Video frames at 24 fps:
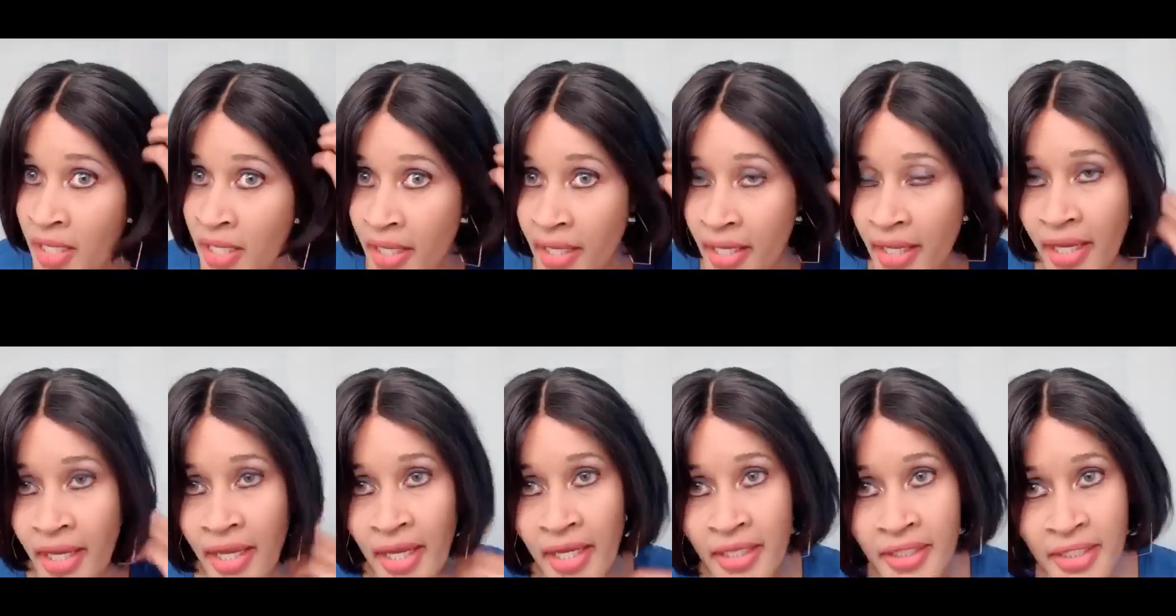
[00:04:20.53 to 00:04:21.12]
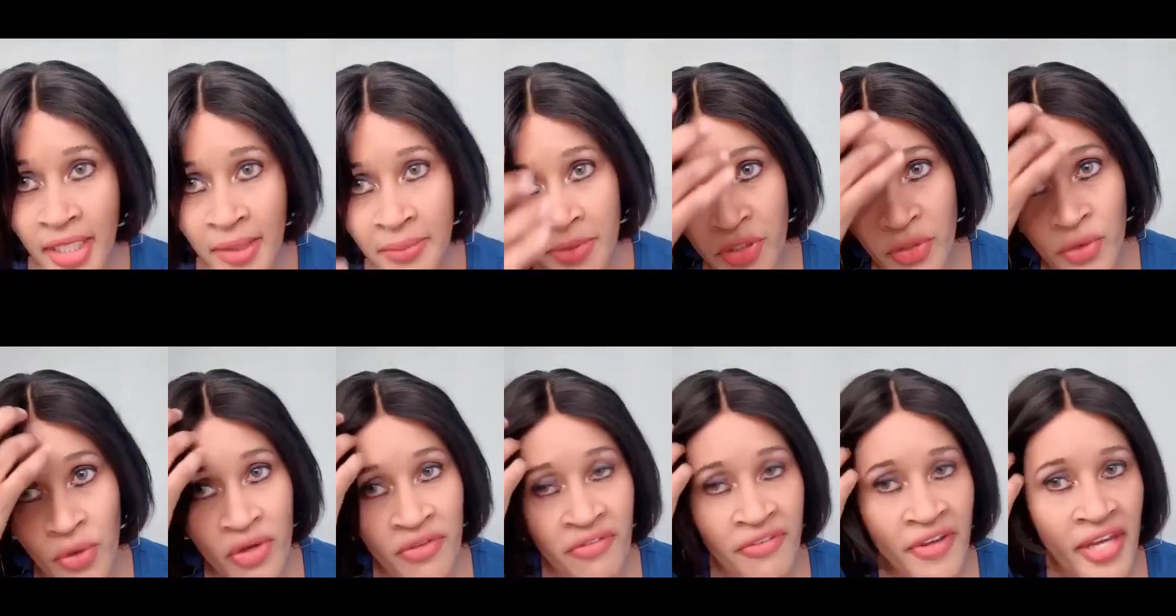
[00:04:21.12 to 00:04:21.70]
and let me
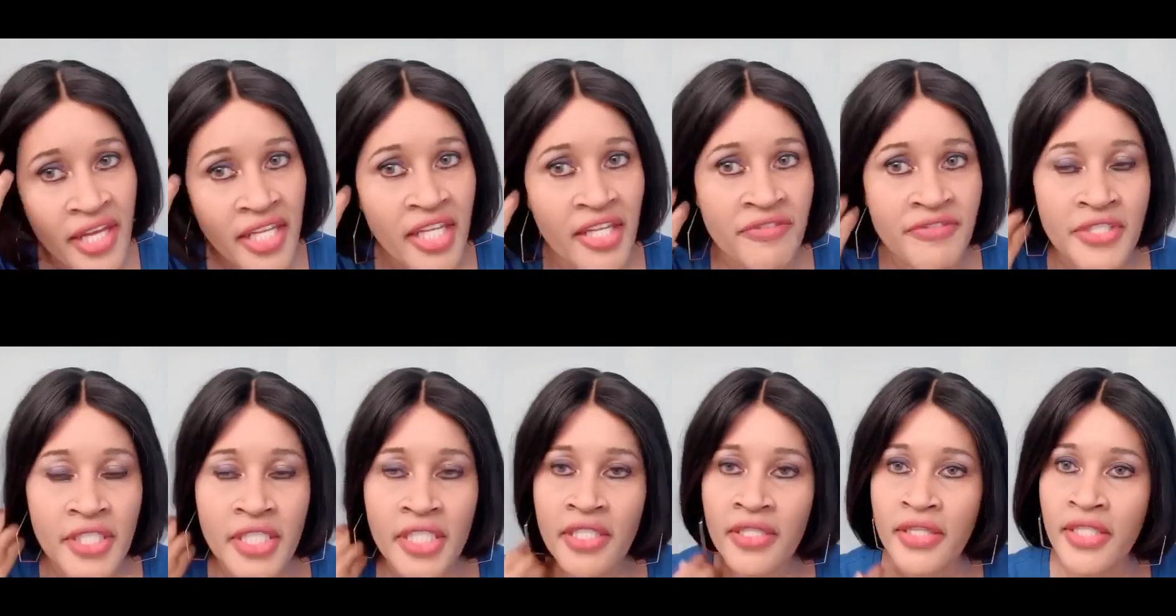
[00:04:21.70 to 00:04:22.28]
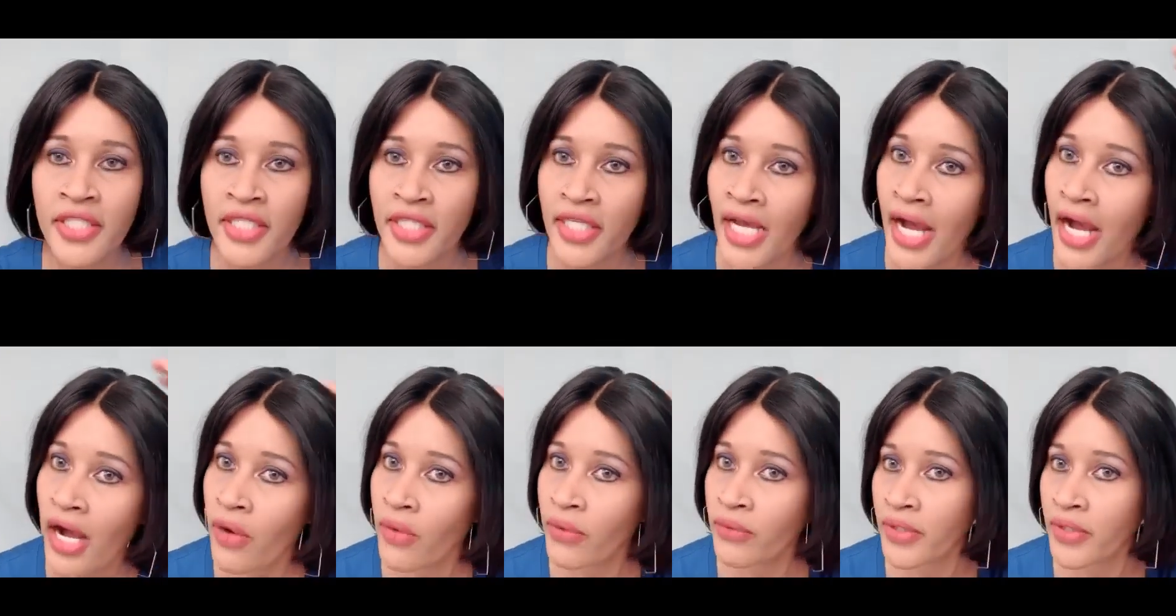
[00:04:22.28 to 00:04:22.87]
know if I left anything
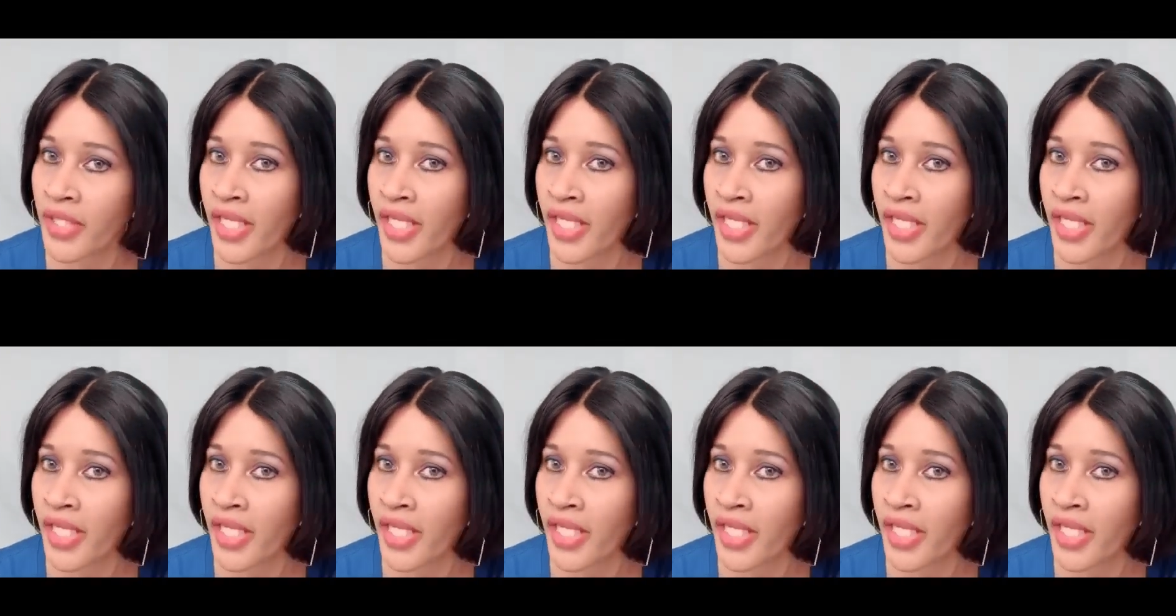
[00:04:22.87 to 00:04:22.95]
out.